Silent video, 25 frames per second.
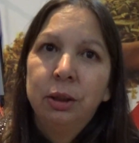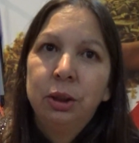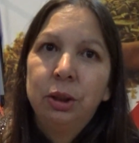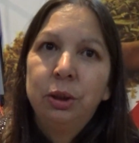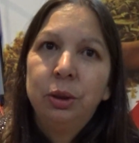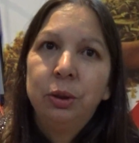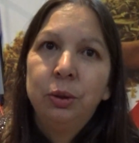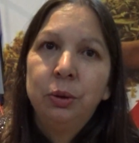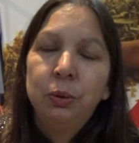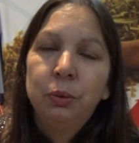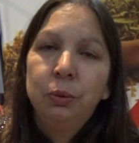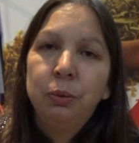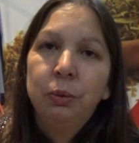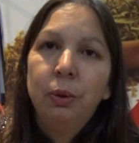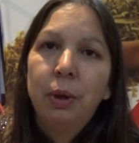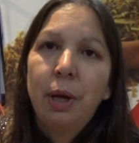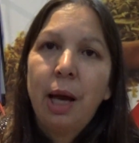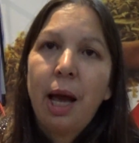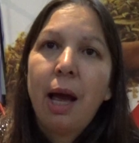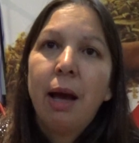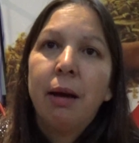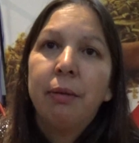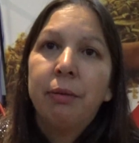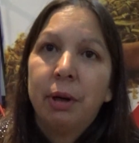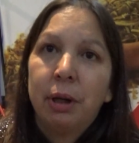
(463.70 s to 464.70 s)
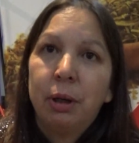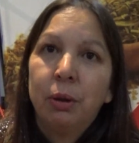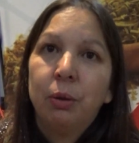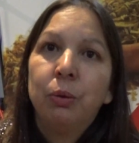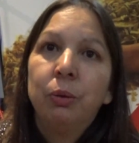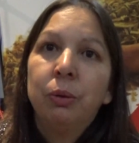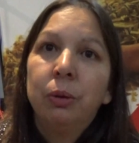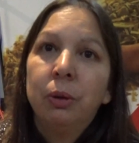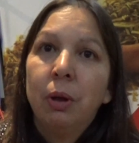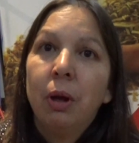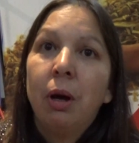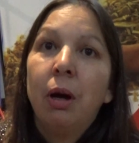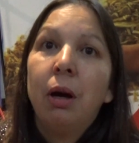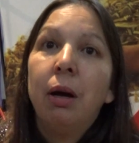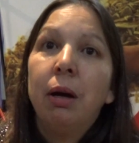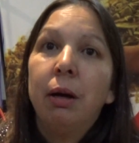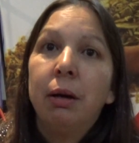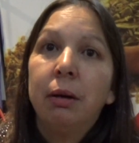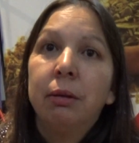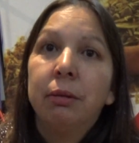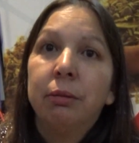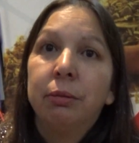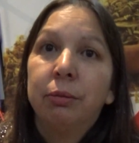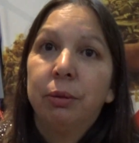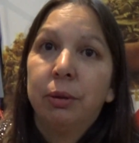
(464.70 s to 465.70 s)
to have our own law
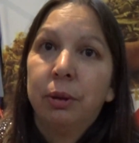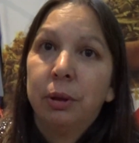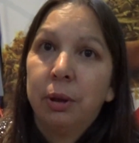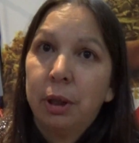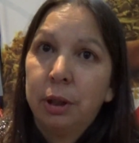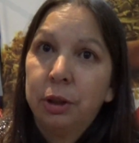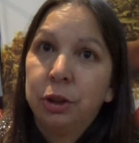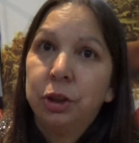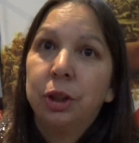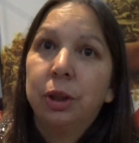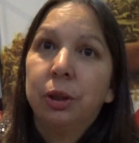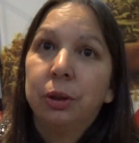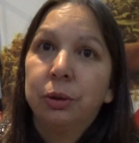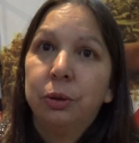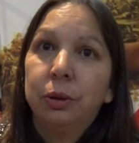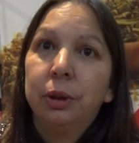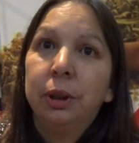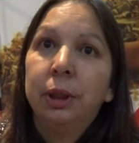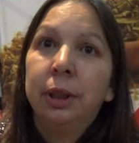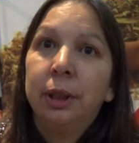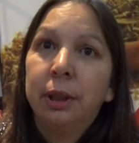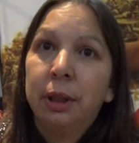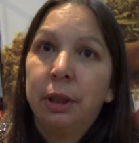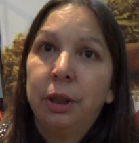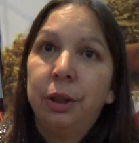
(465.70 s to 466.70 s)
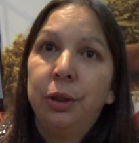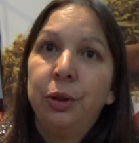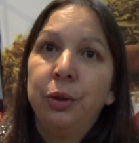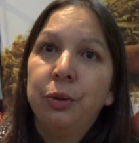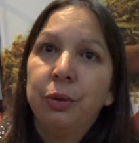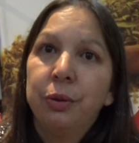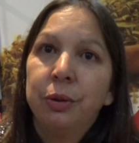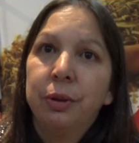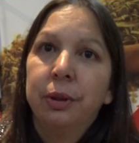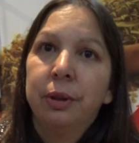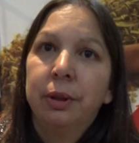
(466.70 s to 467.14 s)
for our children and our youth